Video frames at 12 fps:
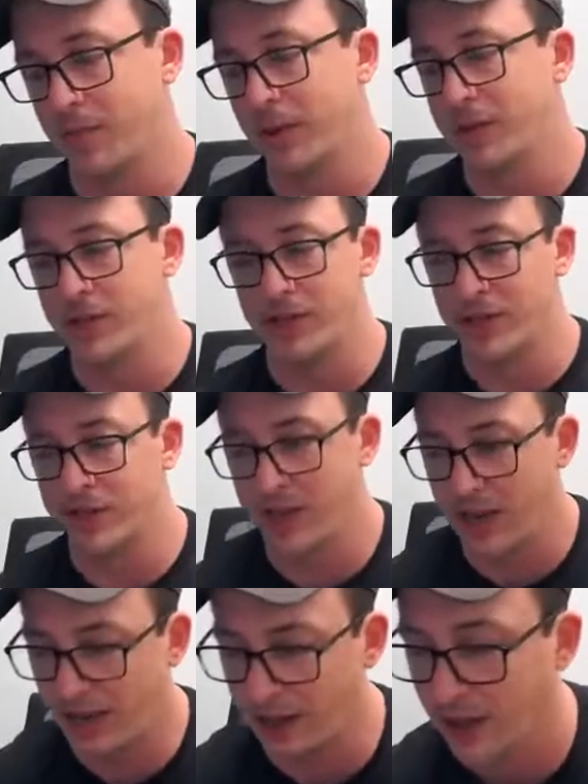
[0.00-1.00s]
Merge is just
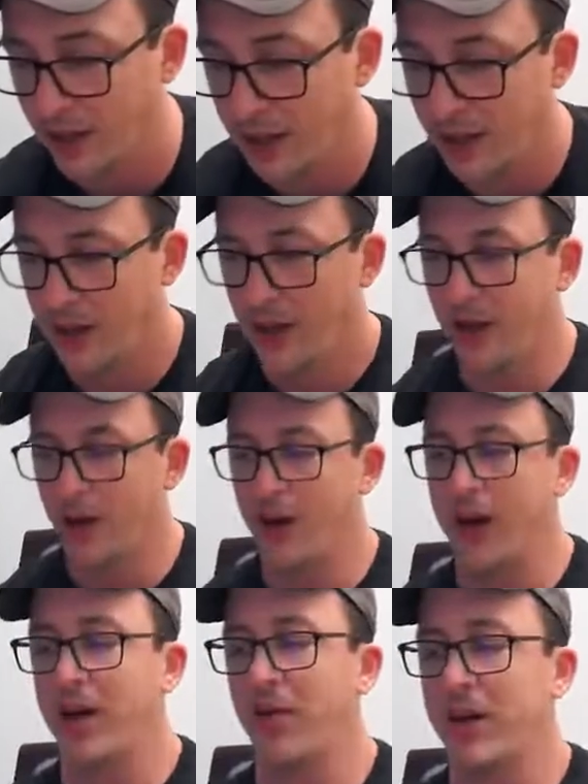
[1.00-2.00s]
saying, oh,
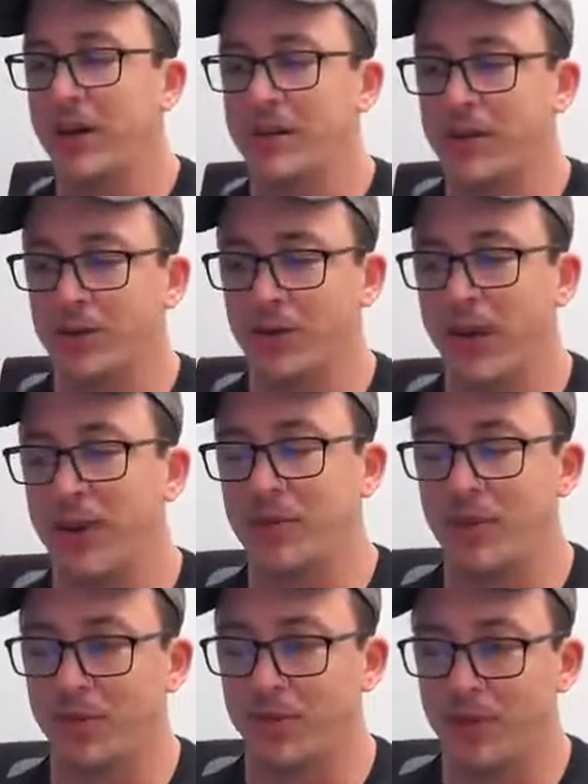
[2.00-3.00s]
I want to subscribe
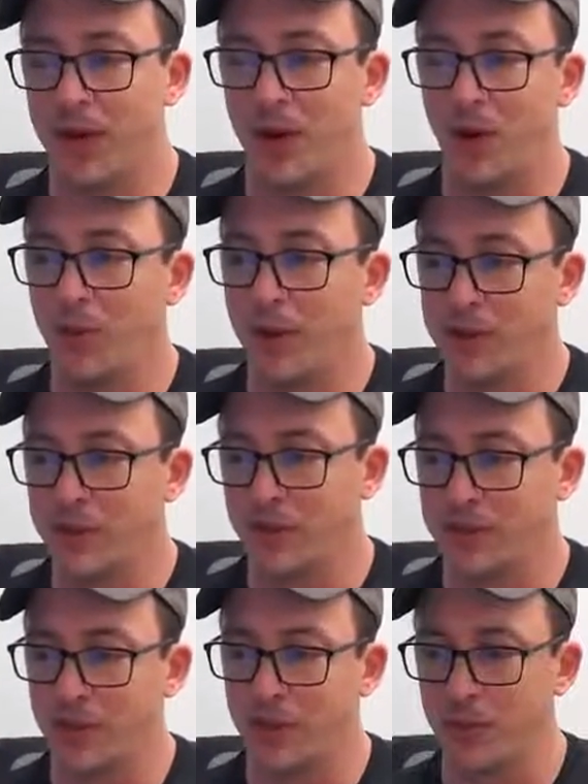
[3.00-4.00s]
to a whole bunch
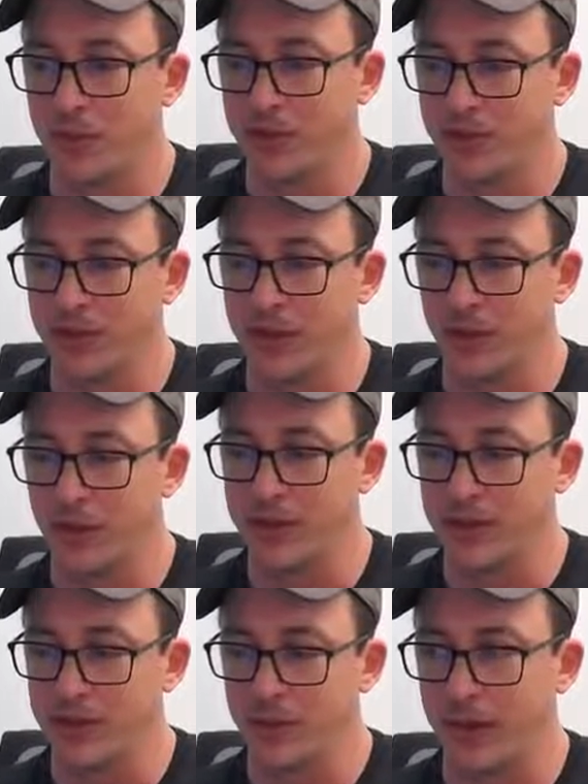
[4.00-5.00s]
of observables at
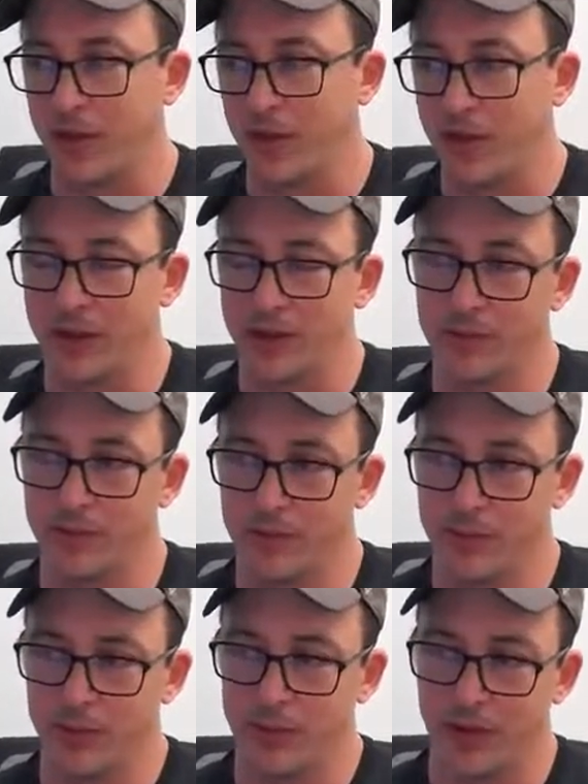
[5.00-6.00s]
once, but I want to
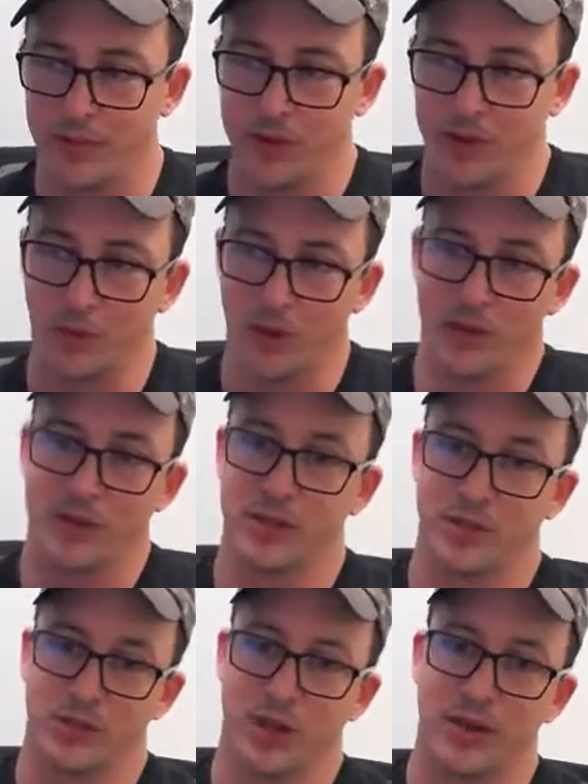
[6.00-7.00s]
do them in one
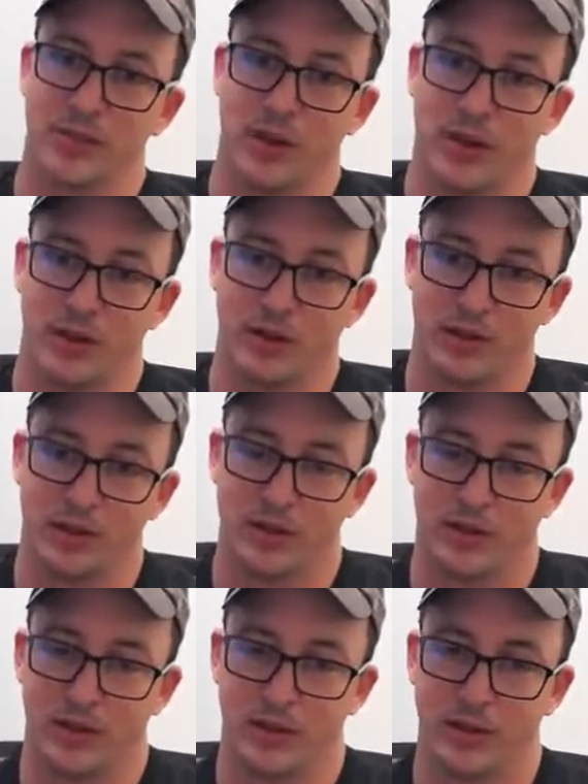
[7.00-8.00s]
subscribe call.
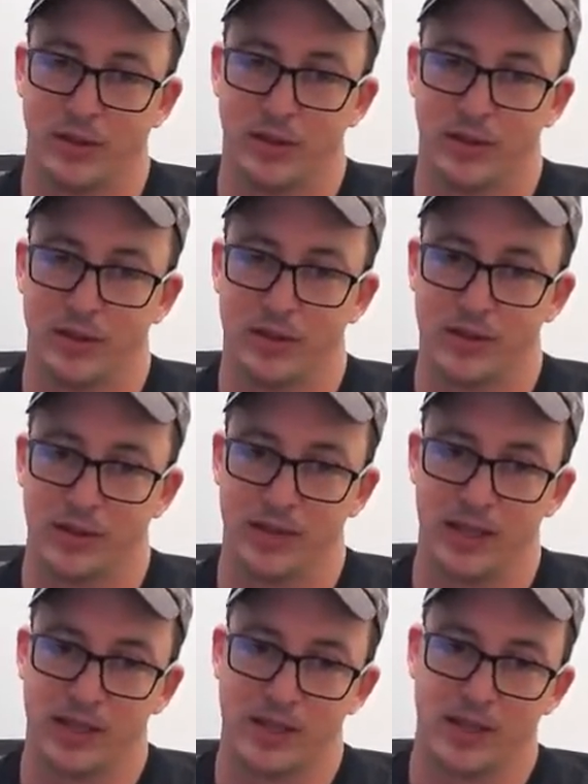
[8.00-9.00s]
So
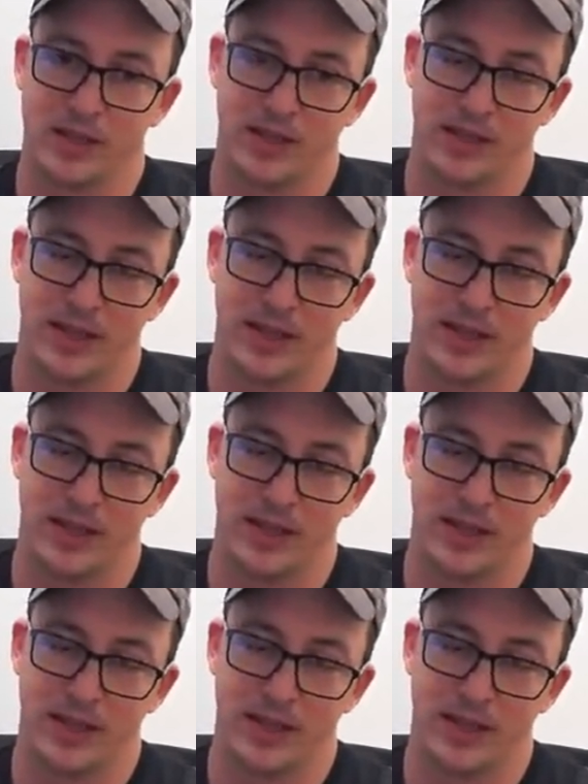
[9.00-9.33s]
that's